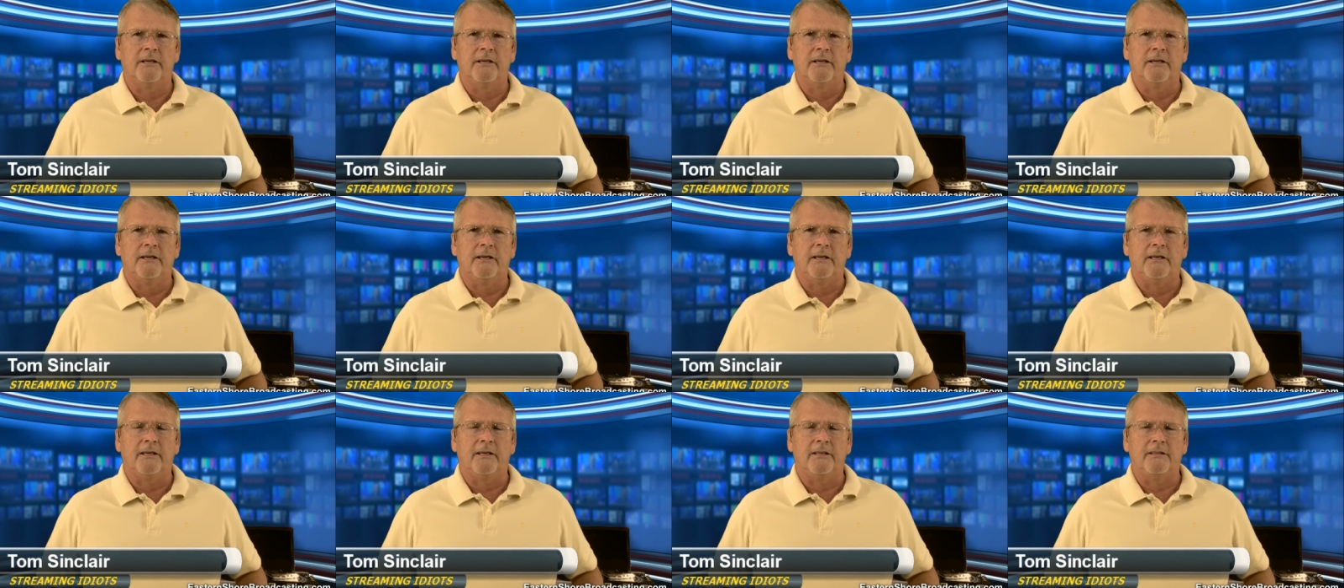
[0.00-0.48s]

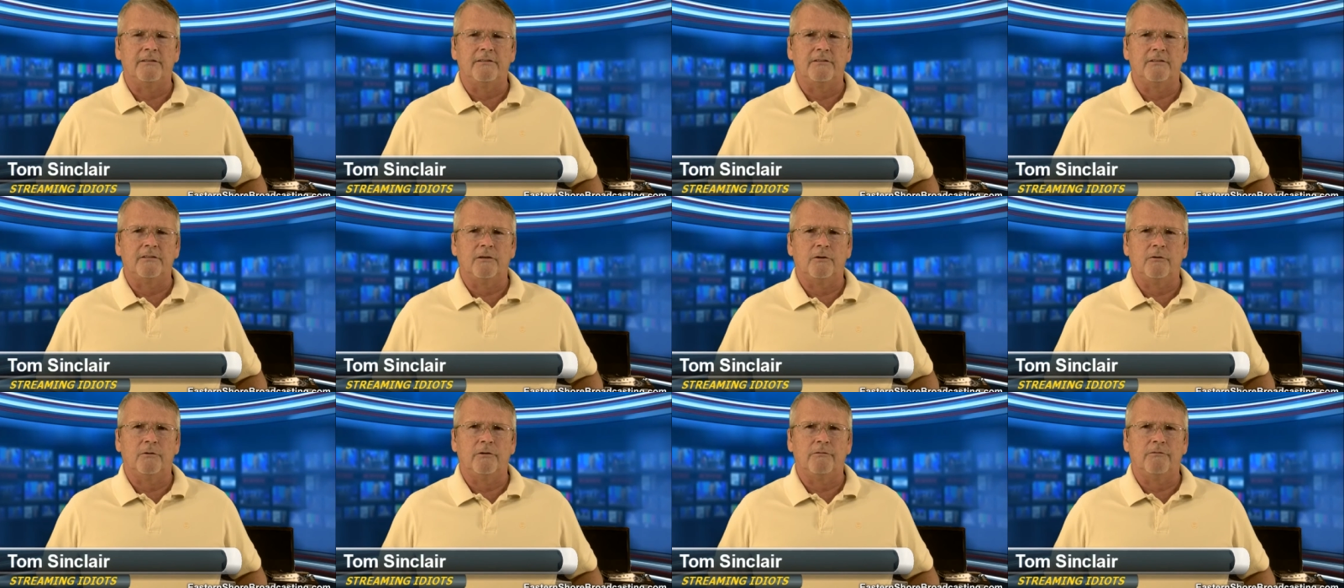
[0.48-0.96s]
And
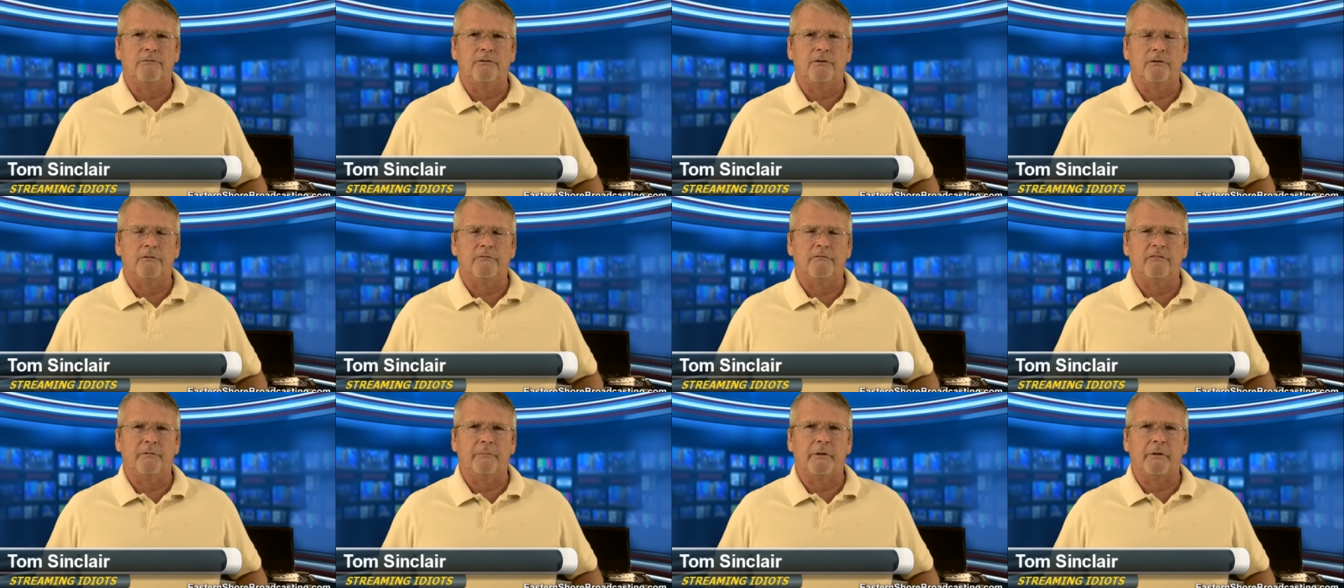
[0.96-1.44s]
so if you're
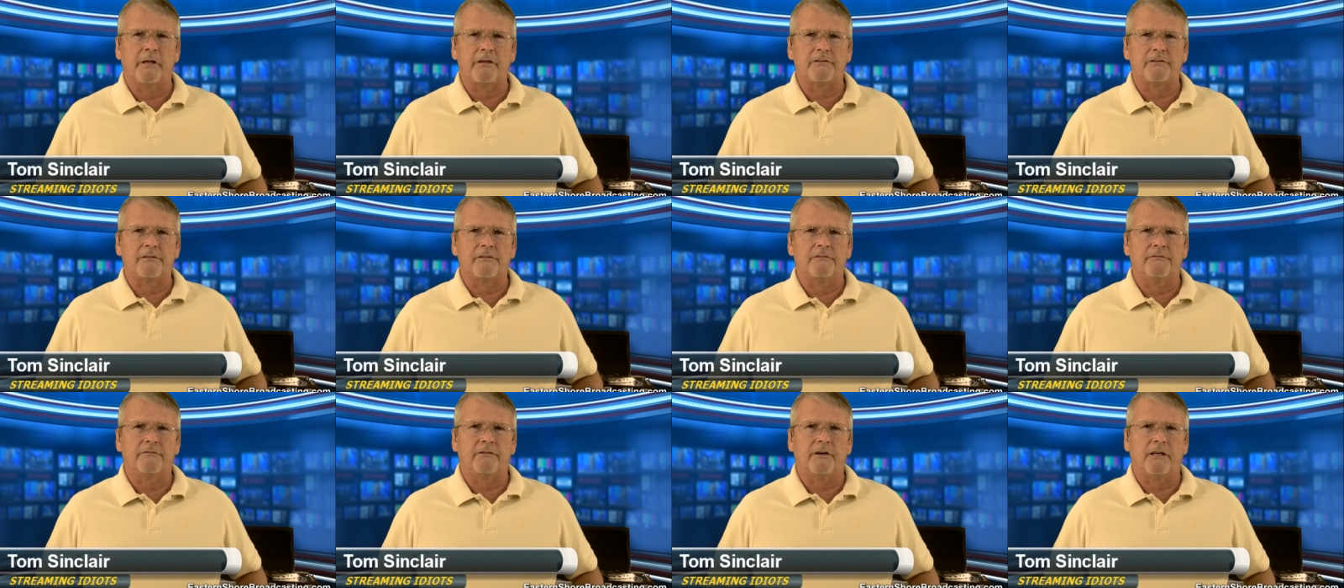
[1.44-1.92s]
a
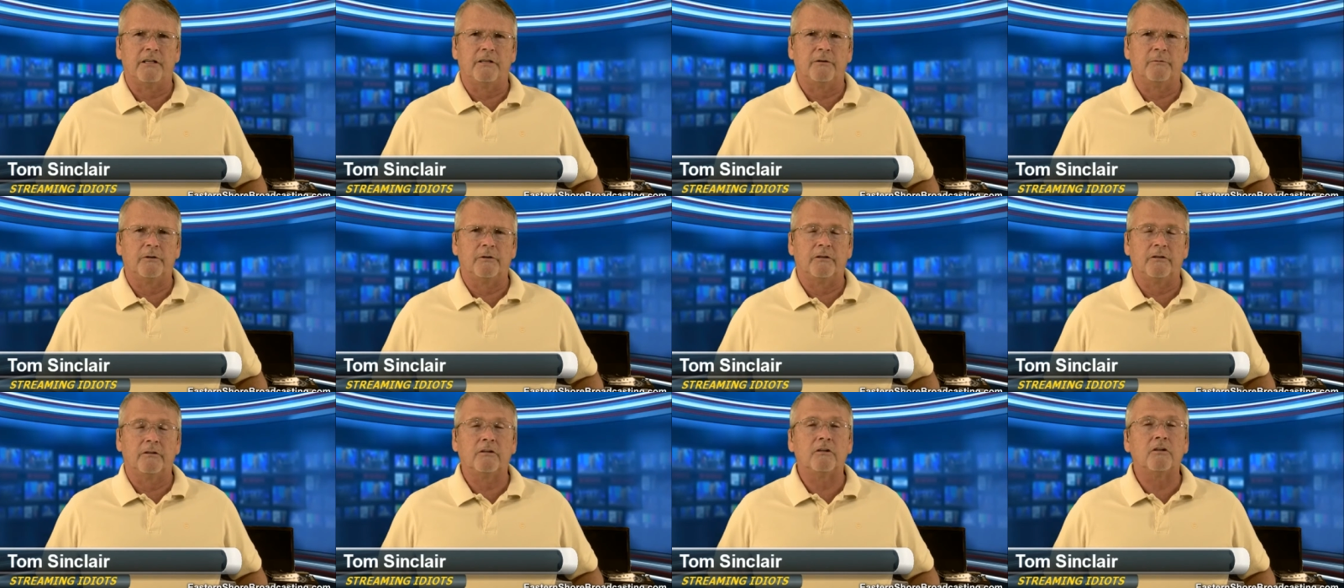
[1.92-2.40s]
VidBlaster
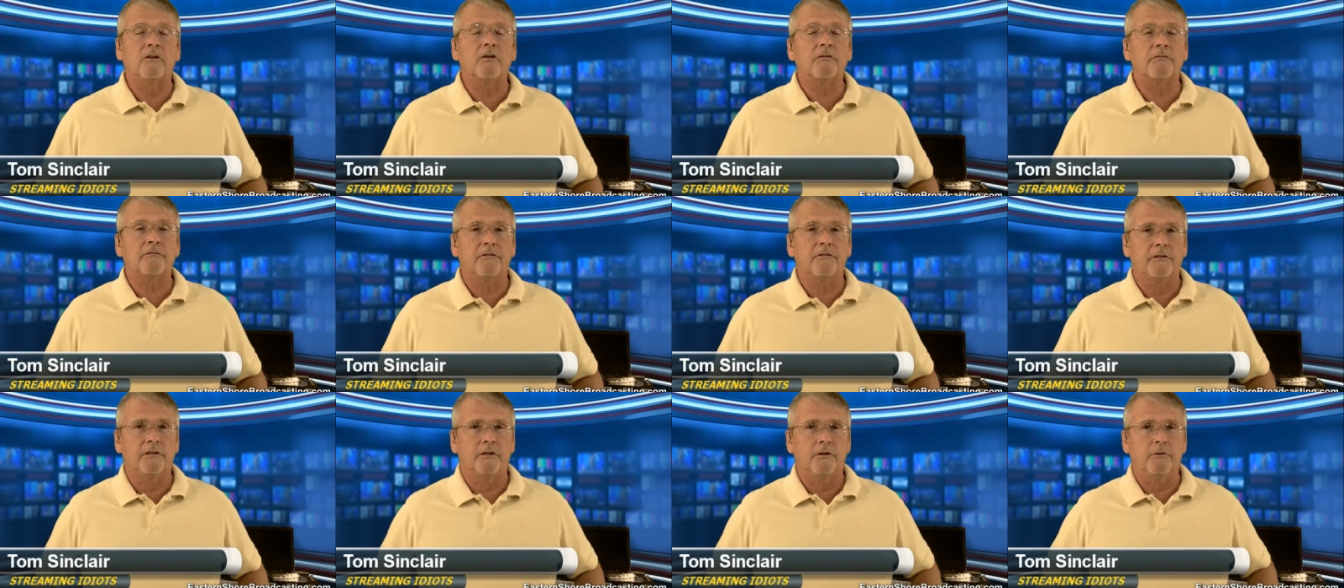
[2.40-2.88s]
follower, look
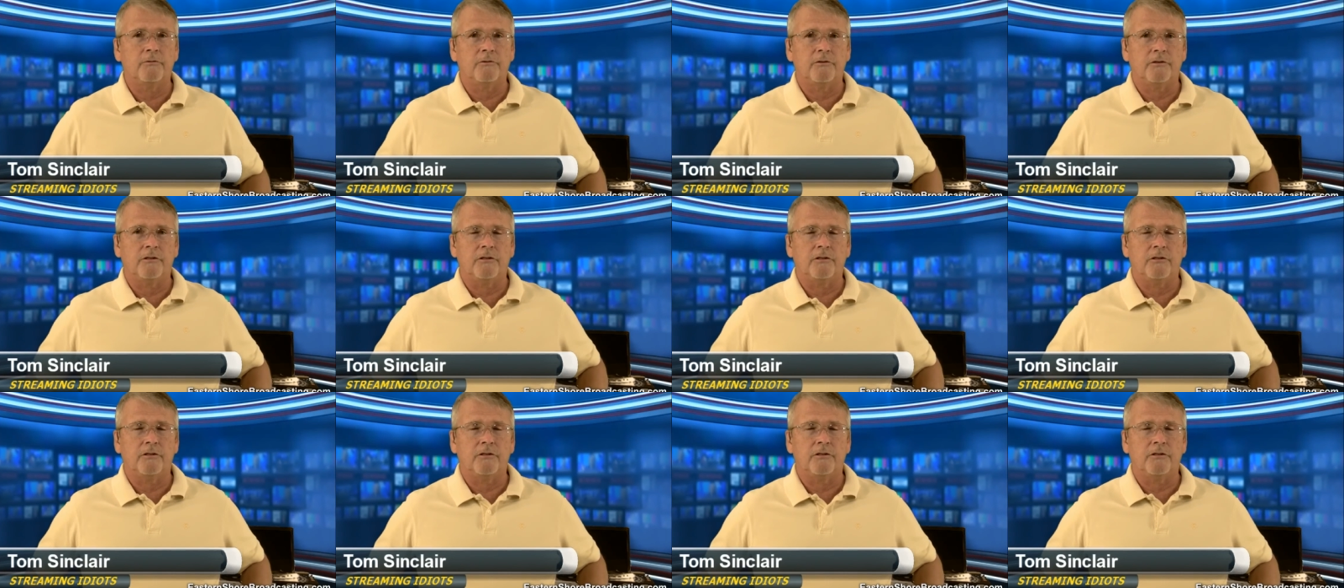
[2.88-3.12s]
for those in